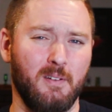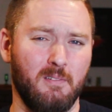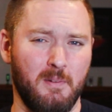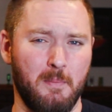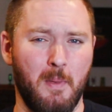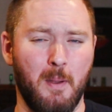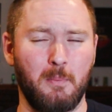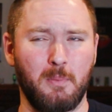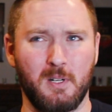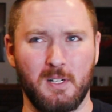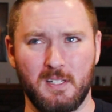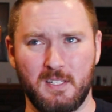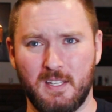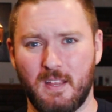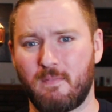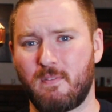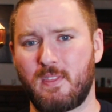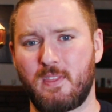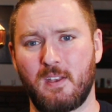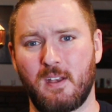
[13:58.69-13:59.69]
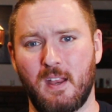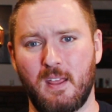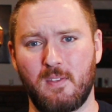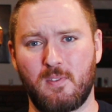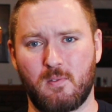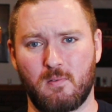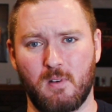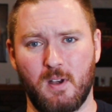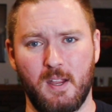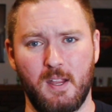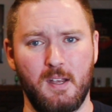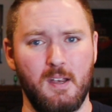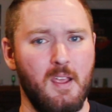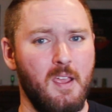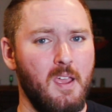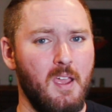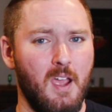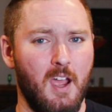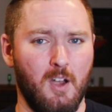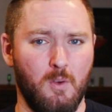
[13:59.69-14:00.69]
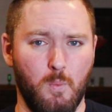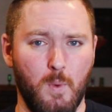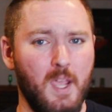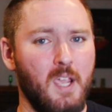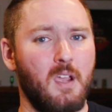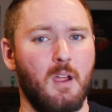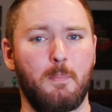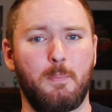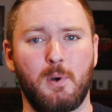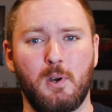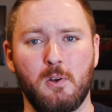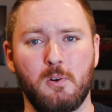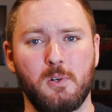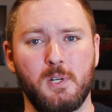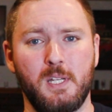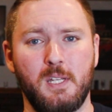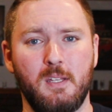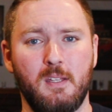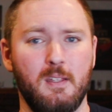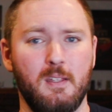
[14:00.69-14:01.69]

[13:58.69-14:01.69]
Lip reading: remember in 7th and 8th grade, I'd wake up early,